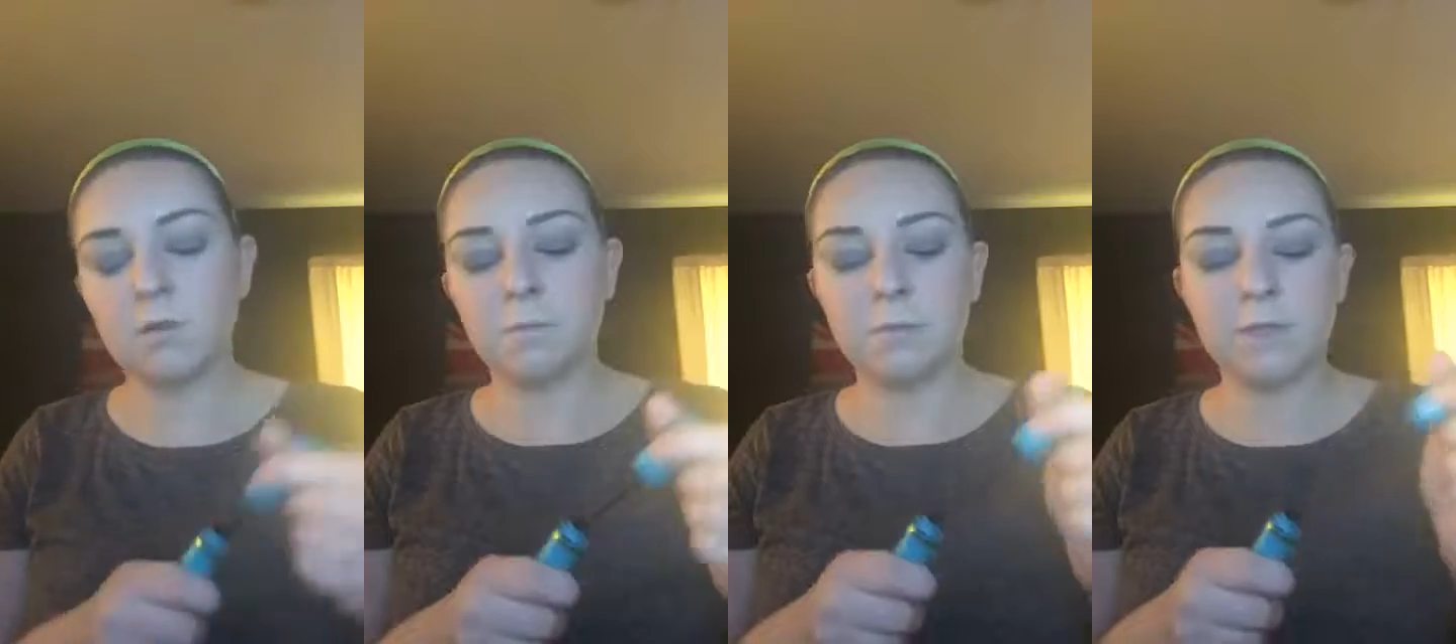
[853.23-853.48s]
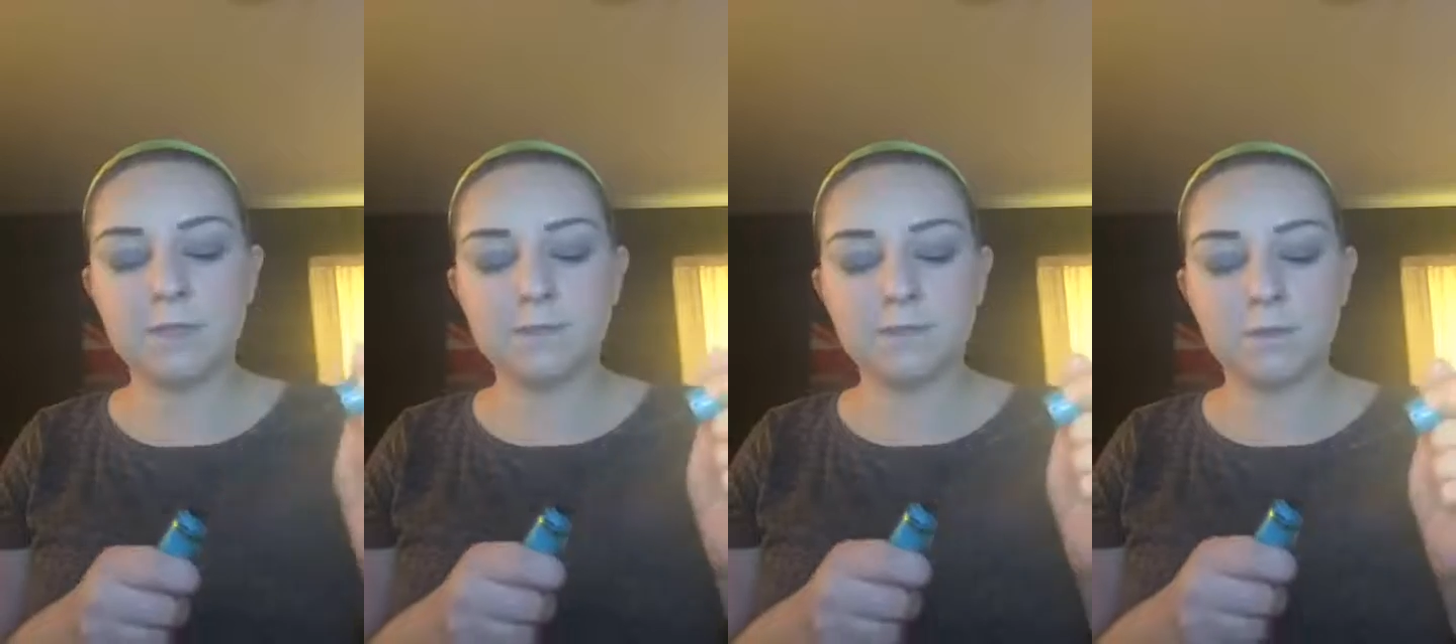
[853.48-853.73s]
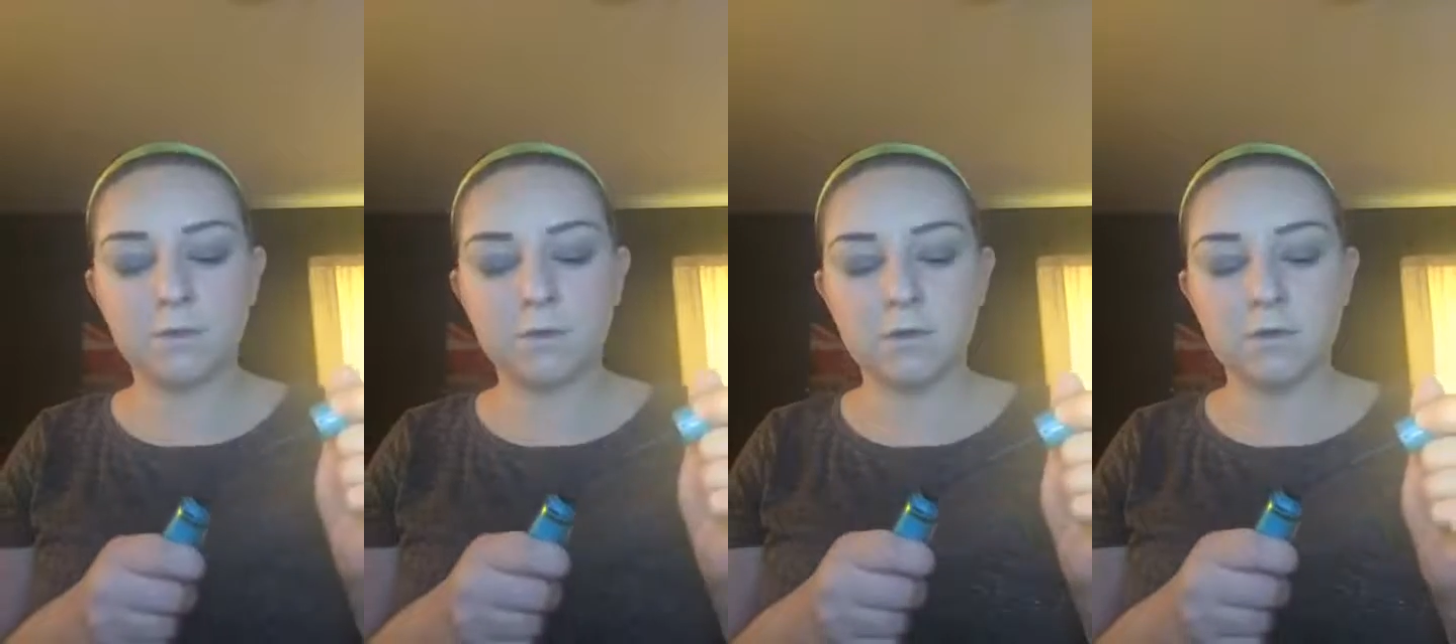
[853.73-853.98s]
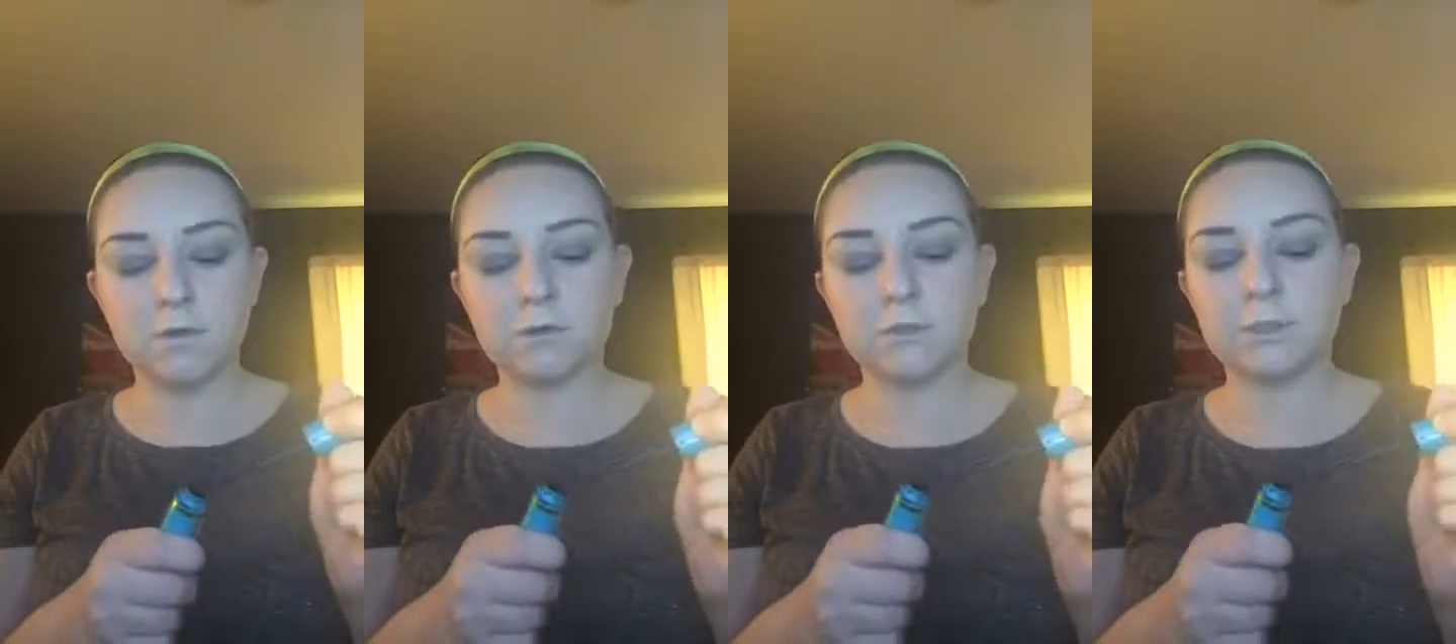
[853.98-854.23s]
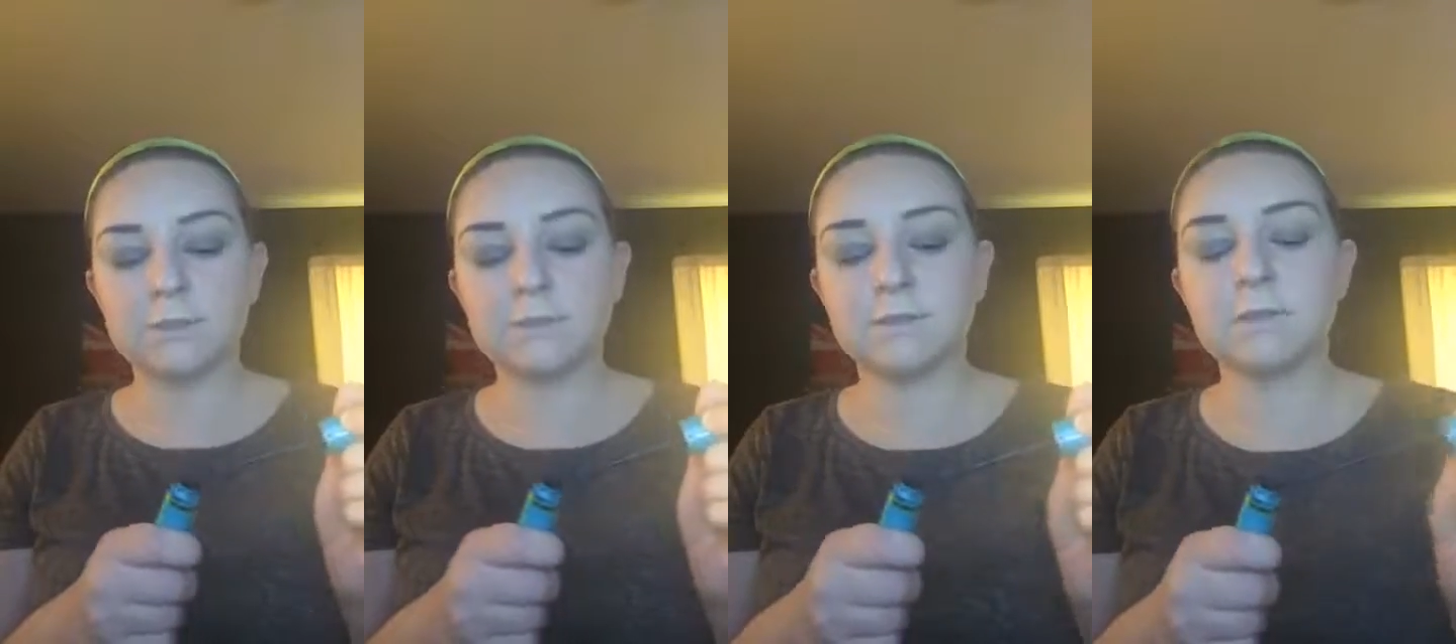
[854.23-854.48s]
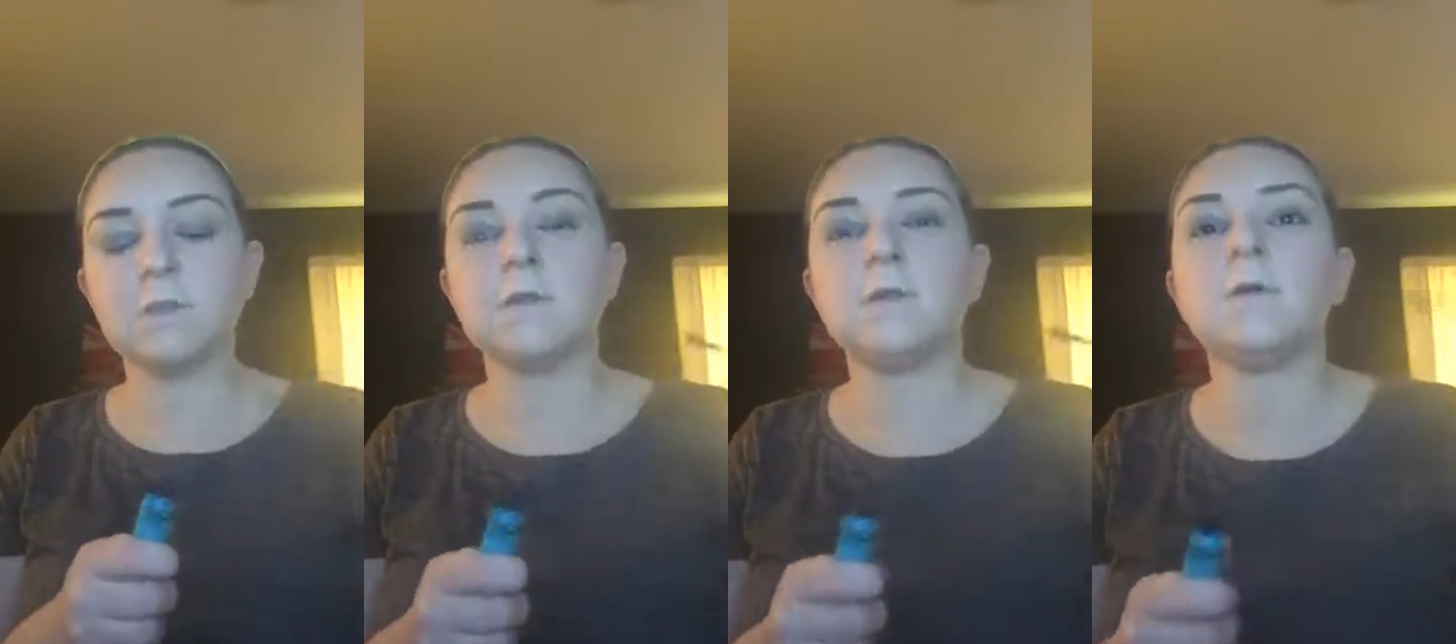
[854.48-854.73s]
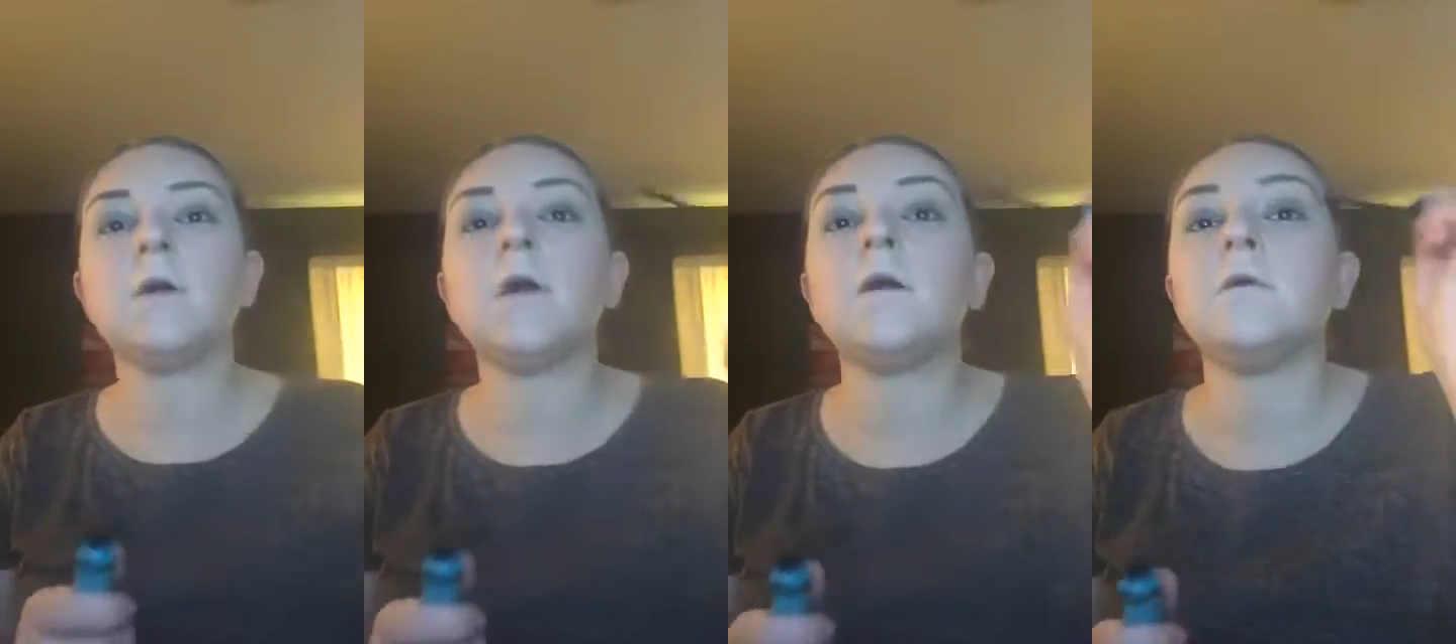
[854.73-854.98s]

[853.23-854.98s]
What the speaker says: Basic one, just to,